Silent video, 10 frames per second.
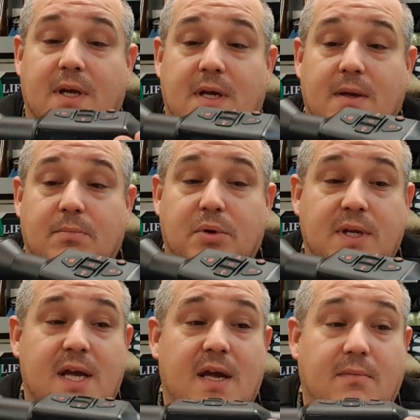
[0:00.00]

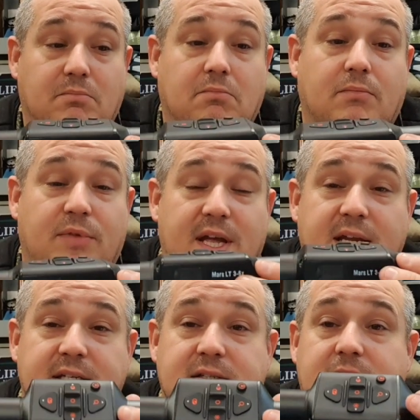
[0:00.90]
But yeah,
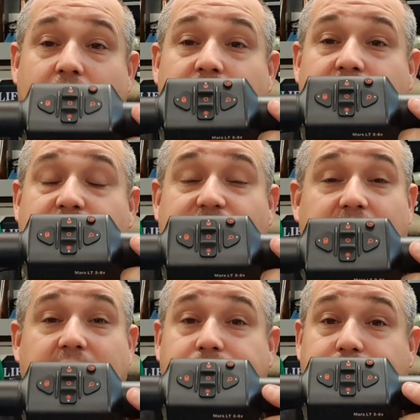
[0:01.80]
this on a
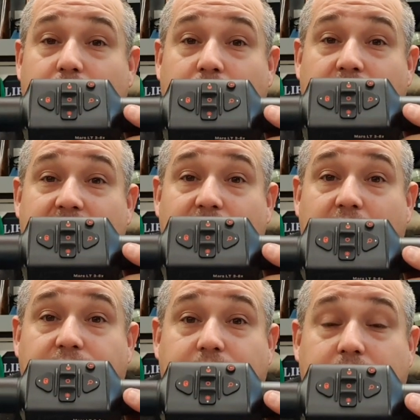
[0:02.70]
rimfire or air
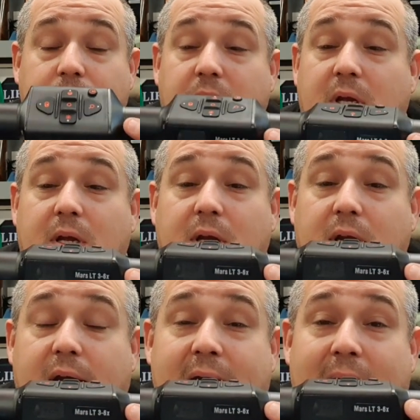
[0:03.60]
rifle,
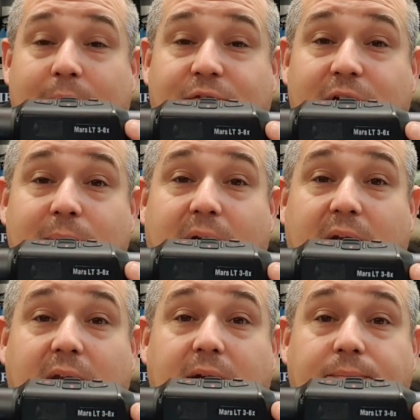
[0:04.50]
absolutely
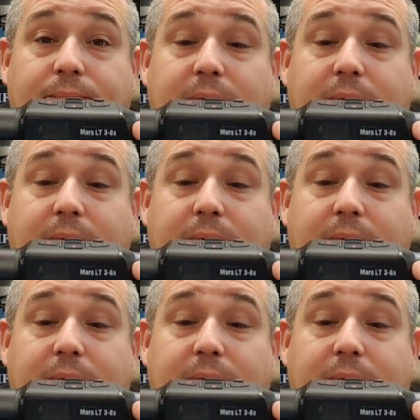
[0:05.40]
banging.